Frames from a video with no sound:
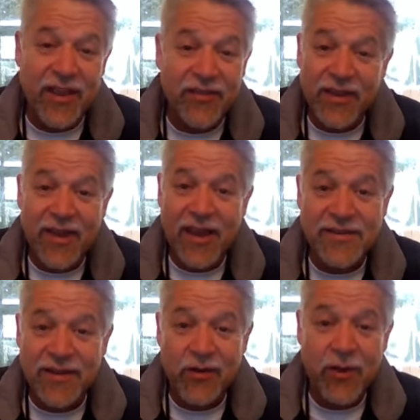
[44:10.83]
David didn't
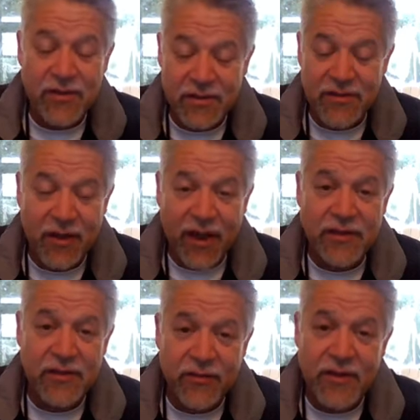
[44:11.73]
ask any questions. The guy
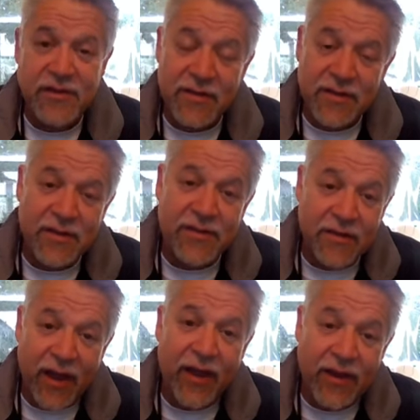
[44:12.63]
just finished. says,
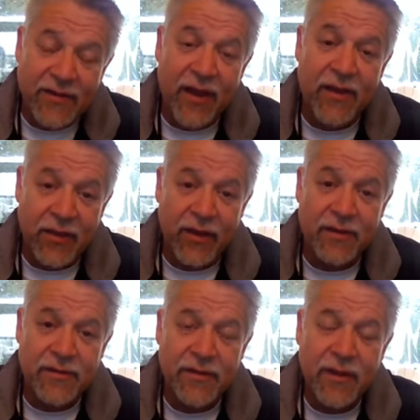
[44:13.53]
Listen, I got to tell you
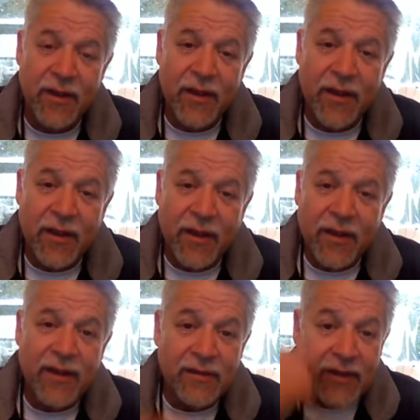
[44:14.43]
this.
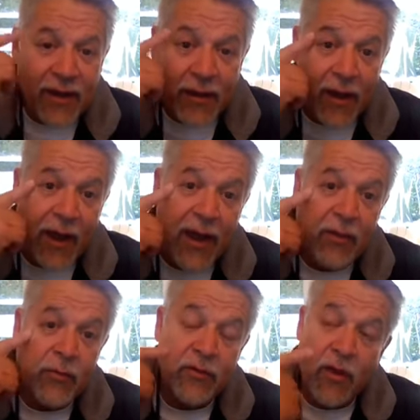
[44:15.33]
He said, I
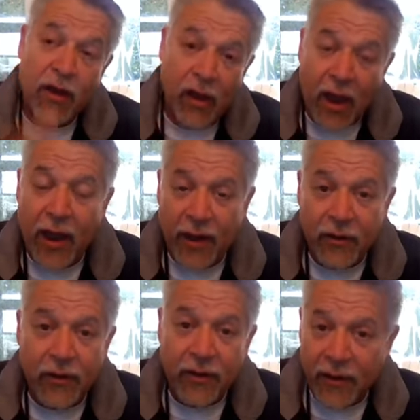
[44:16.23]
was online
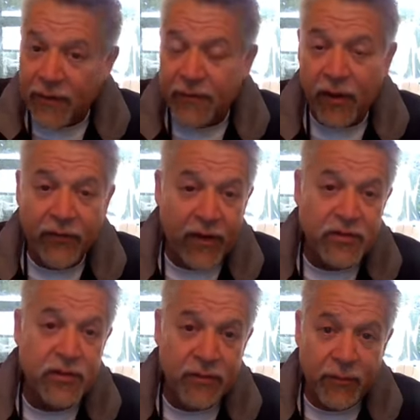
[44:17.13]
looking at stuff I
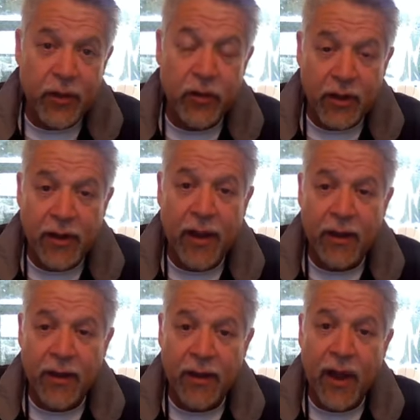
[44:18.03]
shouldn't have been looking
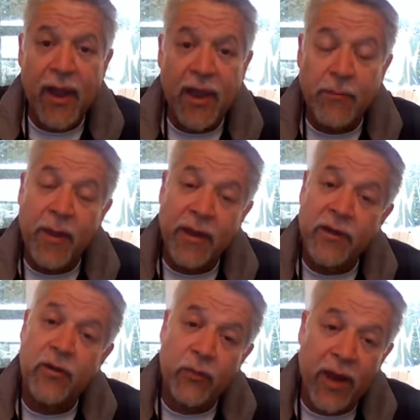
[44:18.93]
at, and I had made
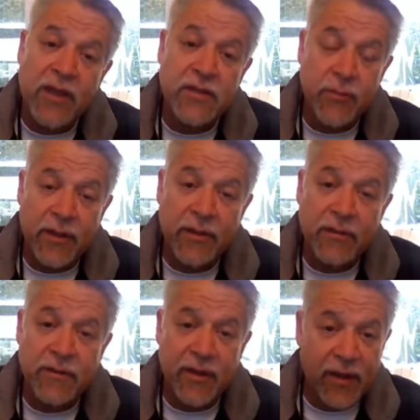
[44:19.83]
an arrangement
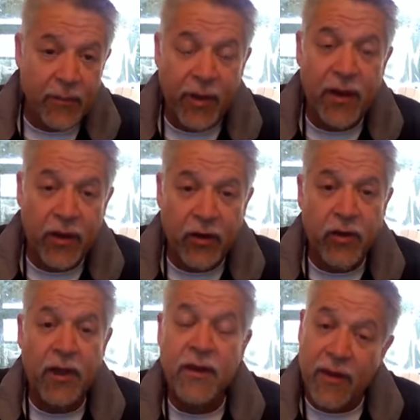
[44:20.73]
to get my
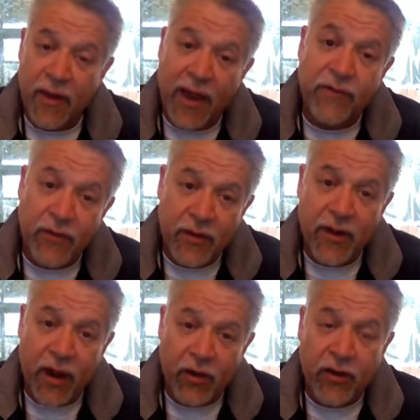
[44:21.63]
haircut. And then after
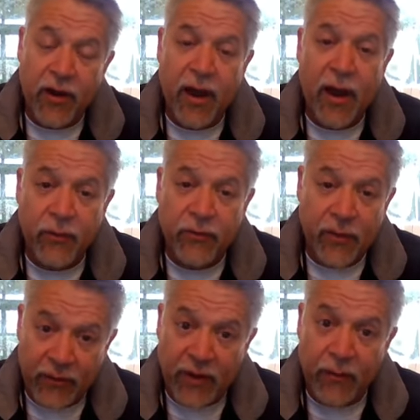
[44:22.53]
the haircut, I was
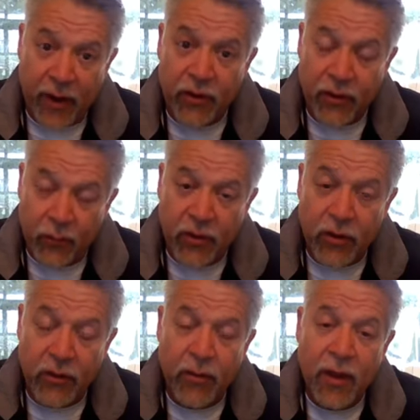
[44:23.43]
get my haircut with
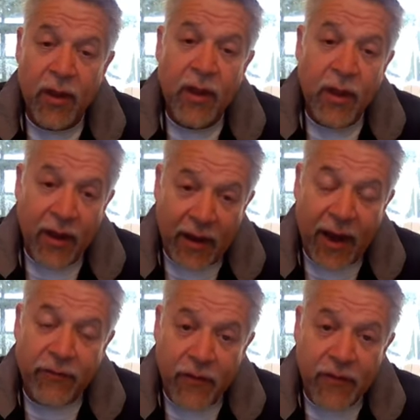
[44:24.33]
you. And
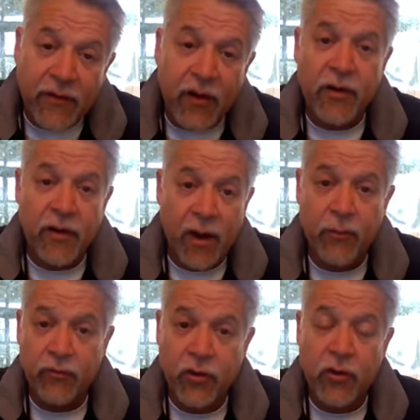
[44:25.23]
after this haircut, I
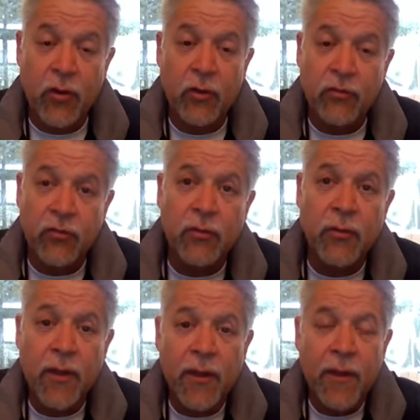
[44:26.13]
was going to go
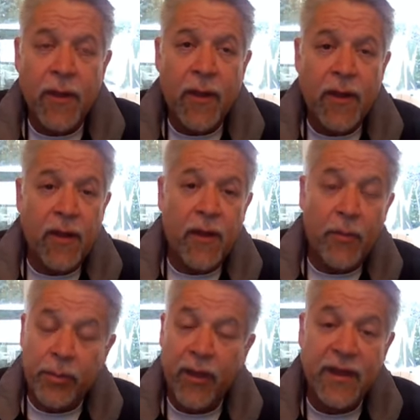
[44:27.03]
to a
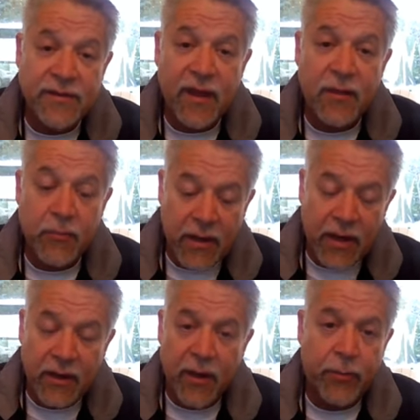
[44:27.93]
place and
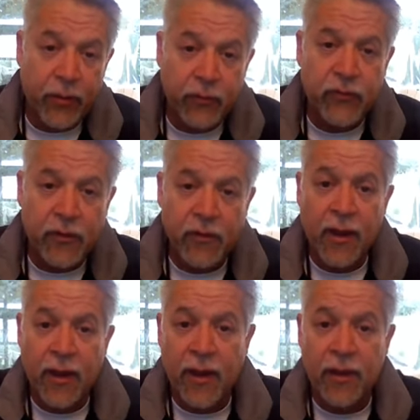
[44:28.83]
meet a person
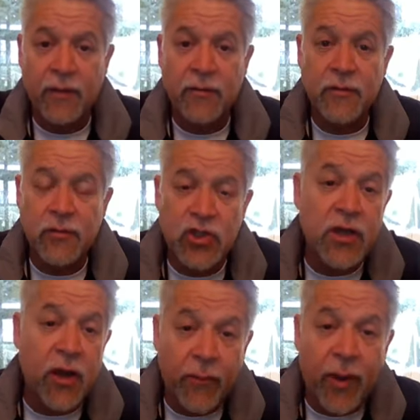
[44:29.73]
and
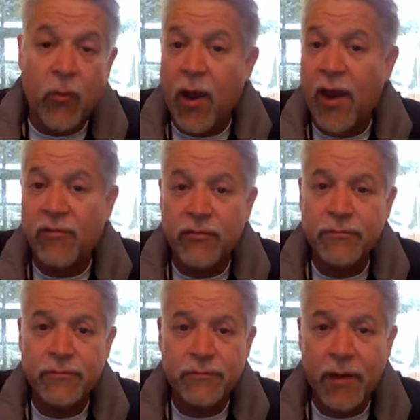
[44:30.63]
cheat on my wife.
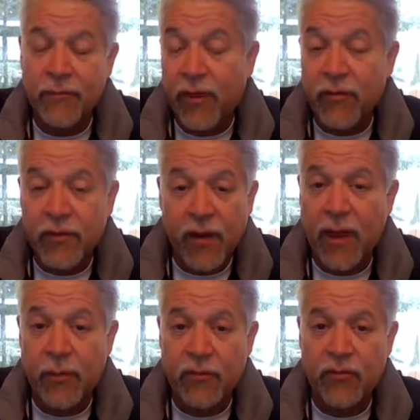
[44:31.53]
I've never done
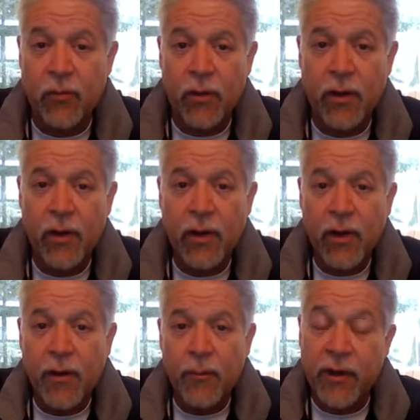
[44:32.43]
that before,
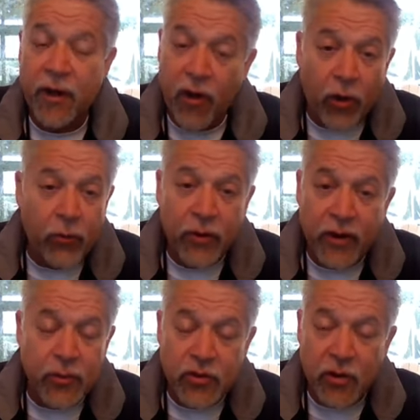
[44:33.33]
but it all
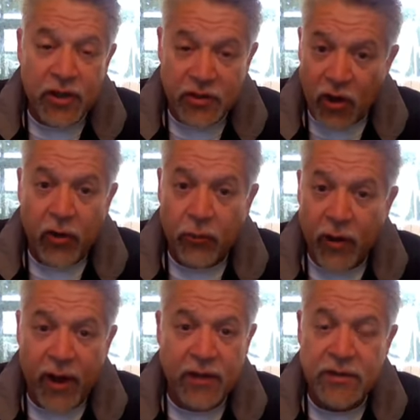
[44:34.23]
it was it's all
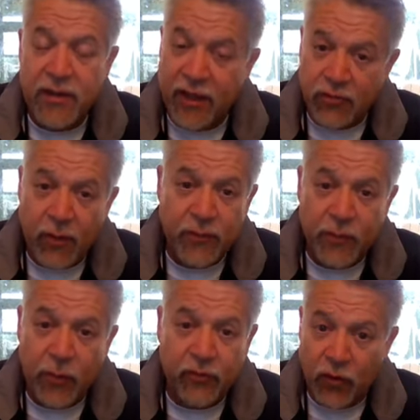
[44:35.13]
arranged. That's where I'm
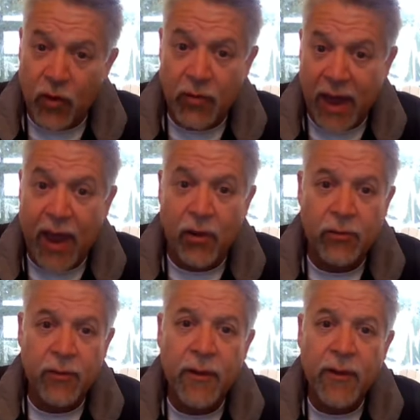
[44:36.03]
supposed to go now,
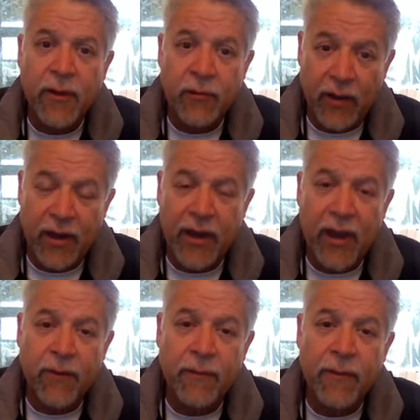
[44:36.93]
right now.